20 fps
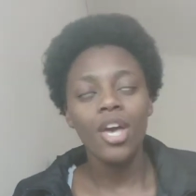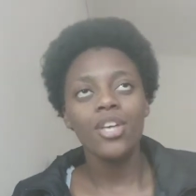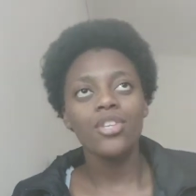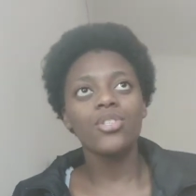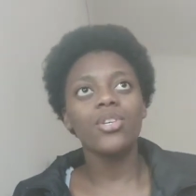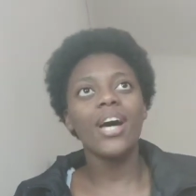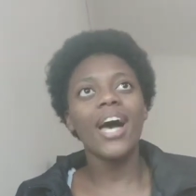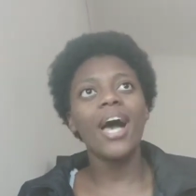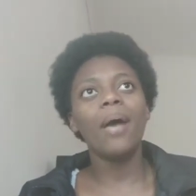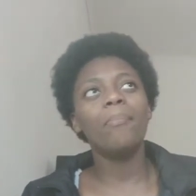
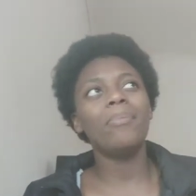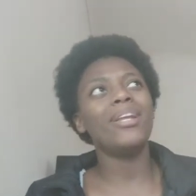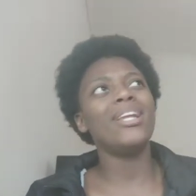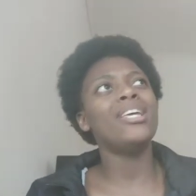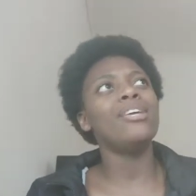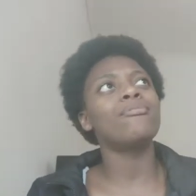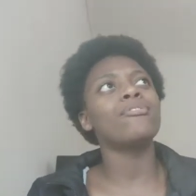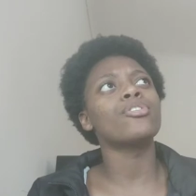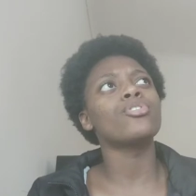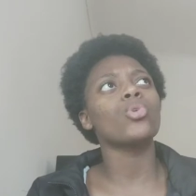So I
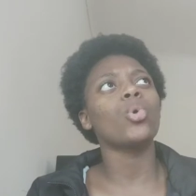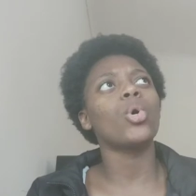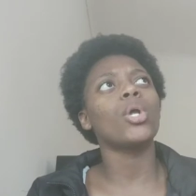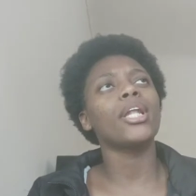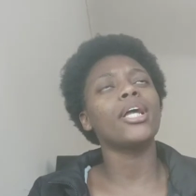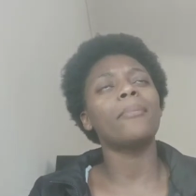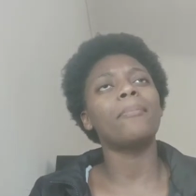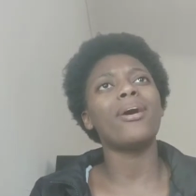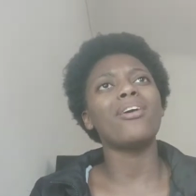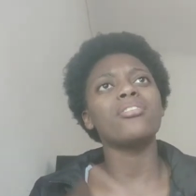believe it's all
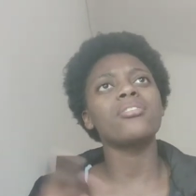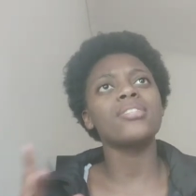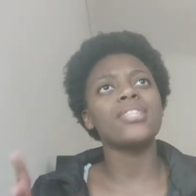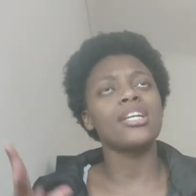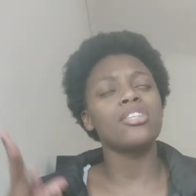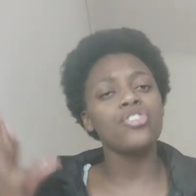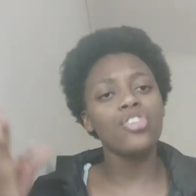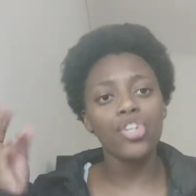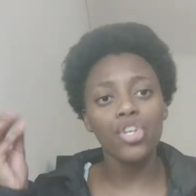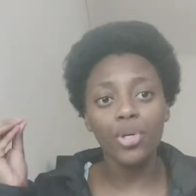about
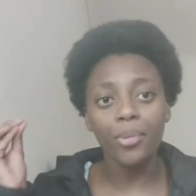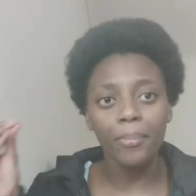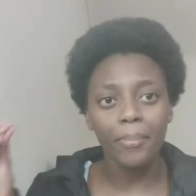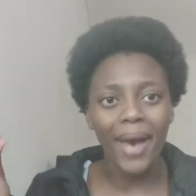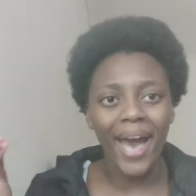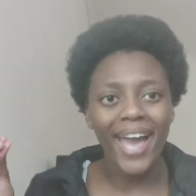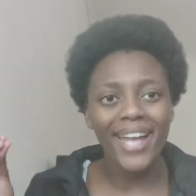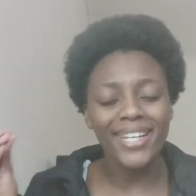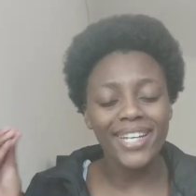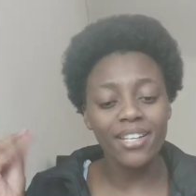setting your
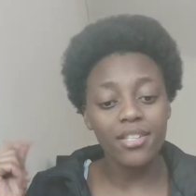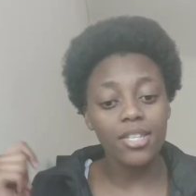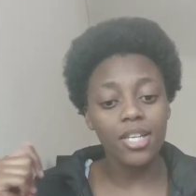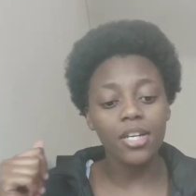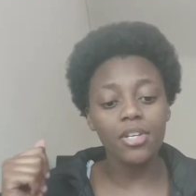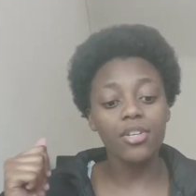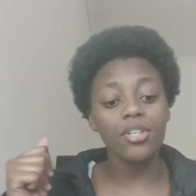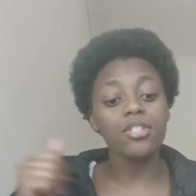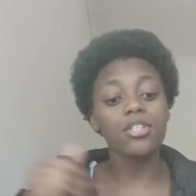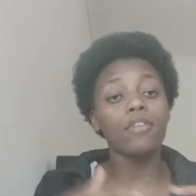mind and
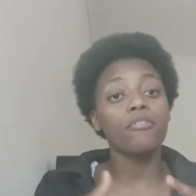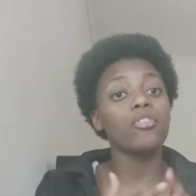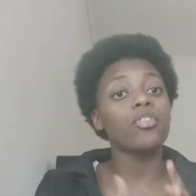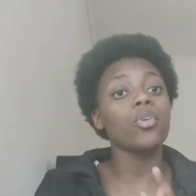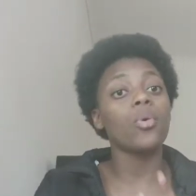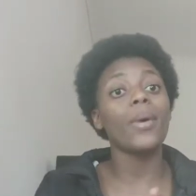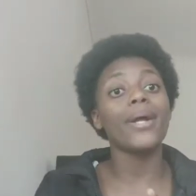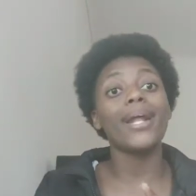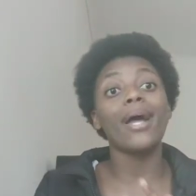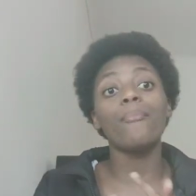telling yourself, you
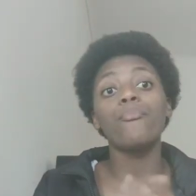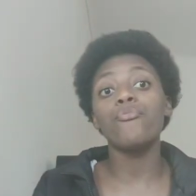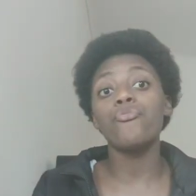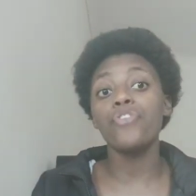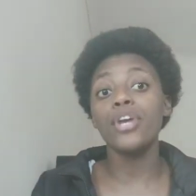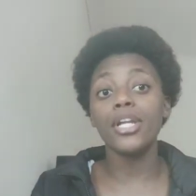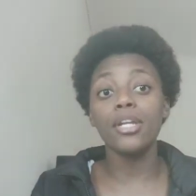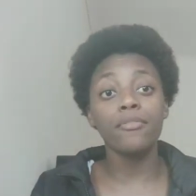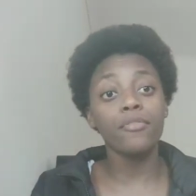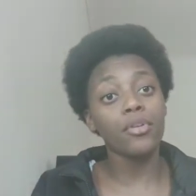know what, I'm
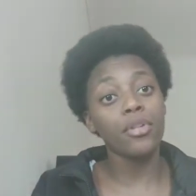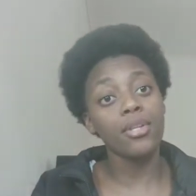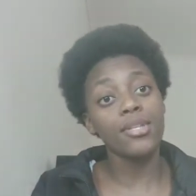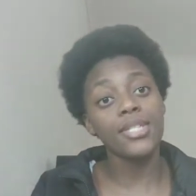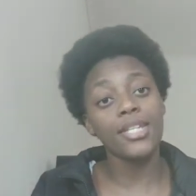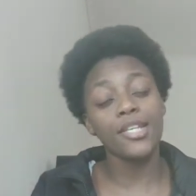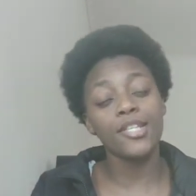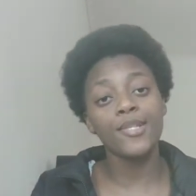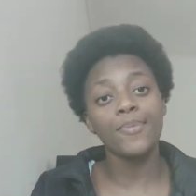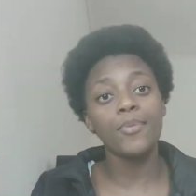ready for
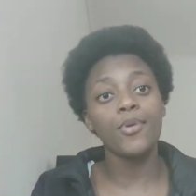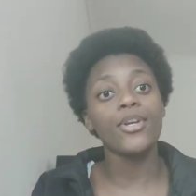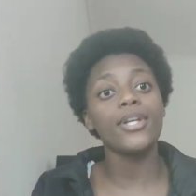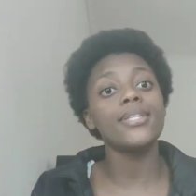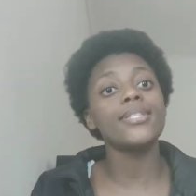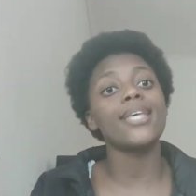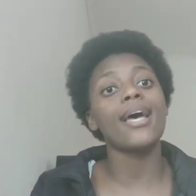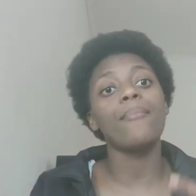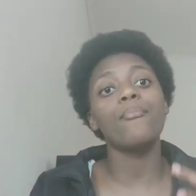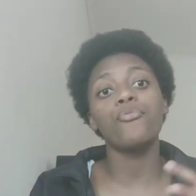this
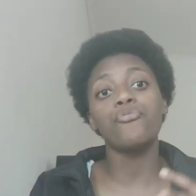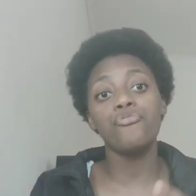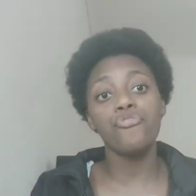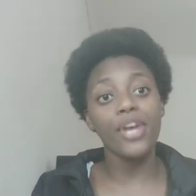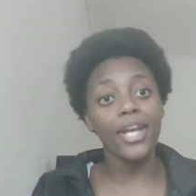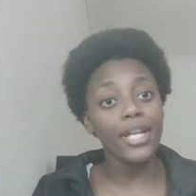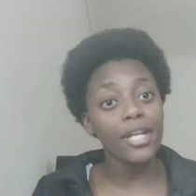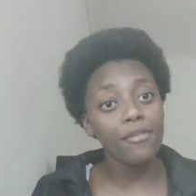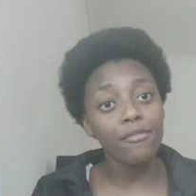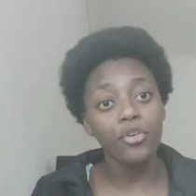experience, I'm
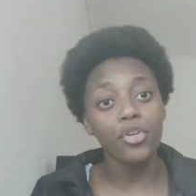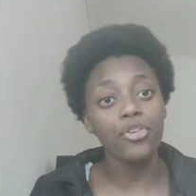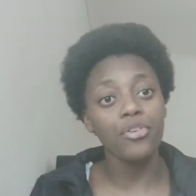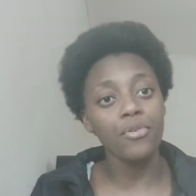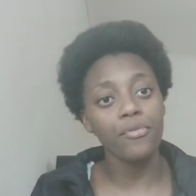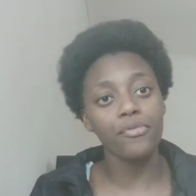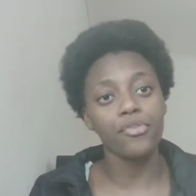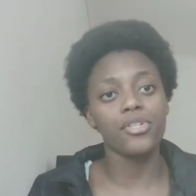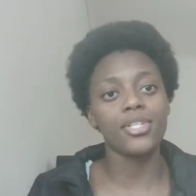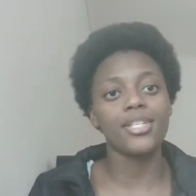ready for
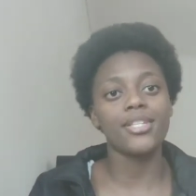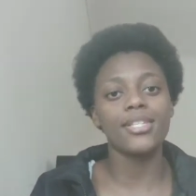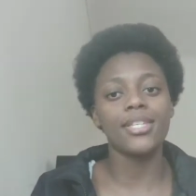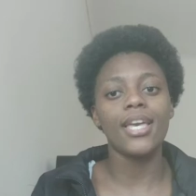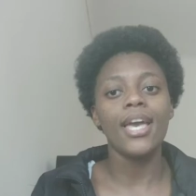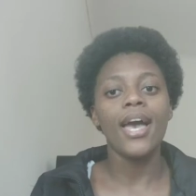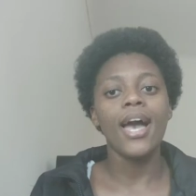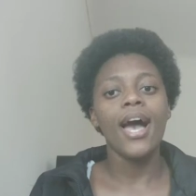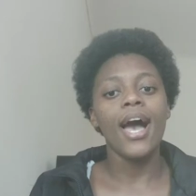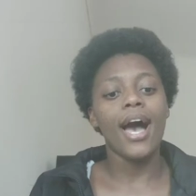
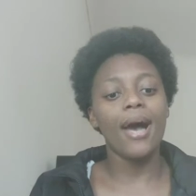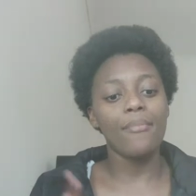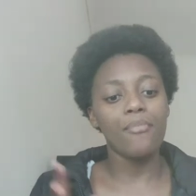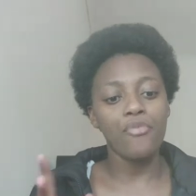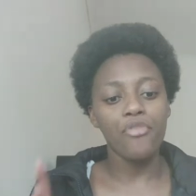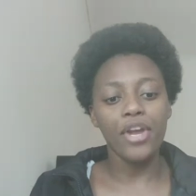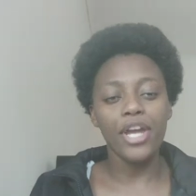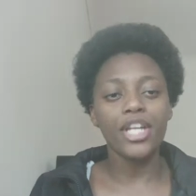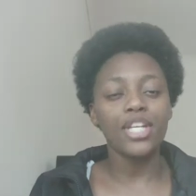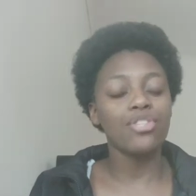university,
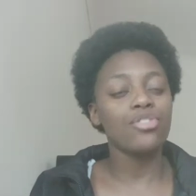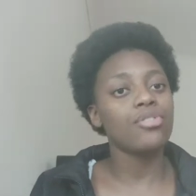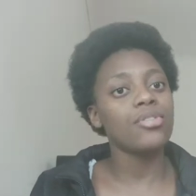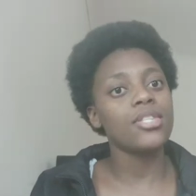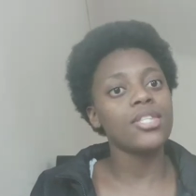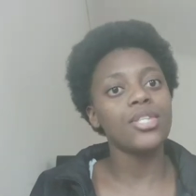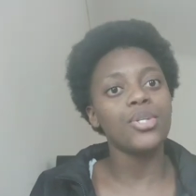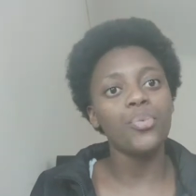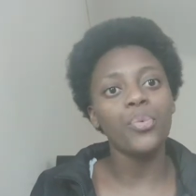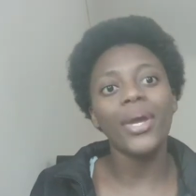I'm ready to
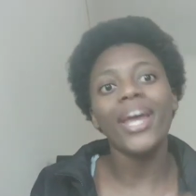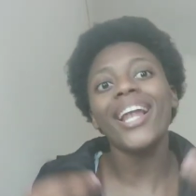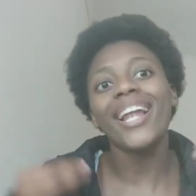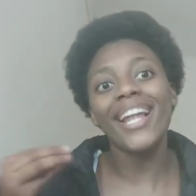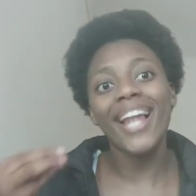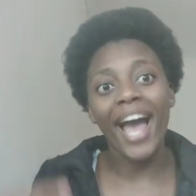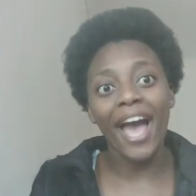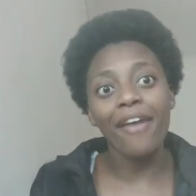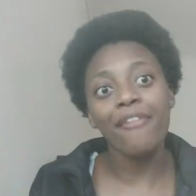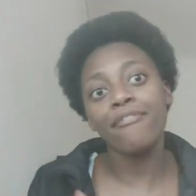see where
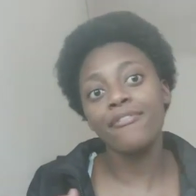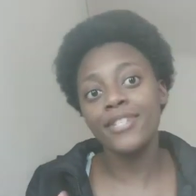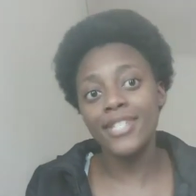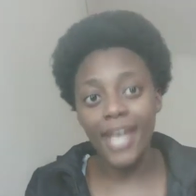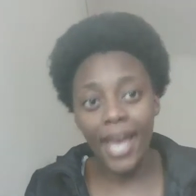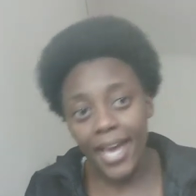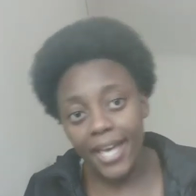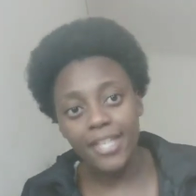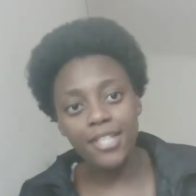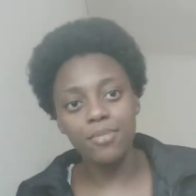life
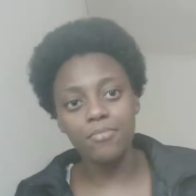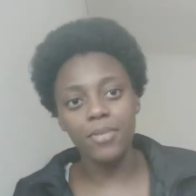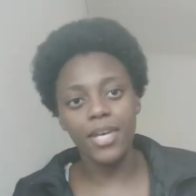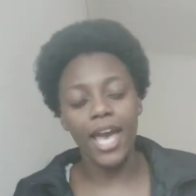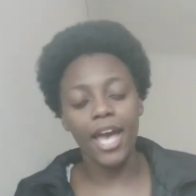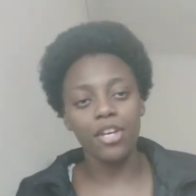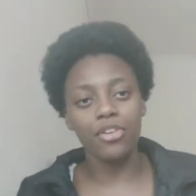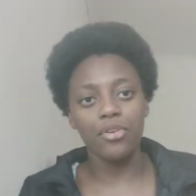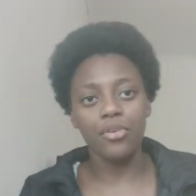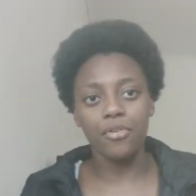takes me
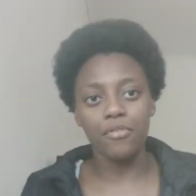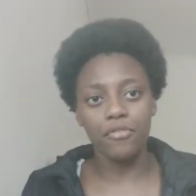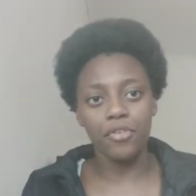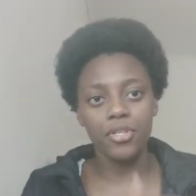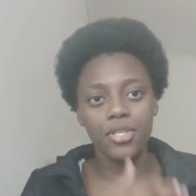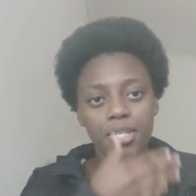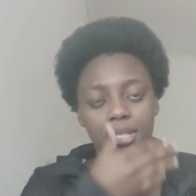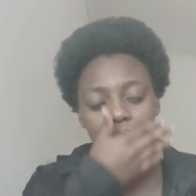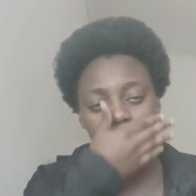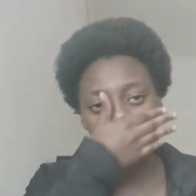at
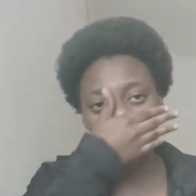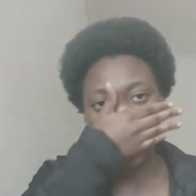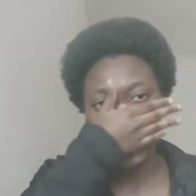university.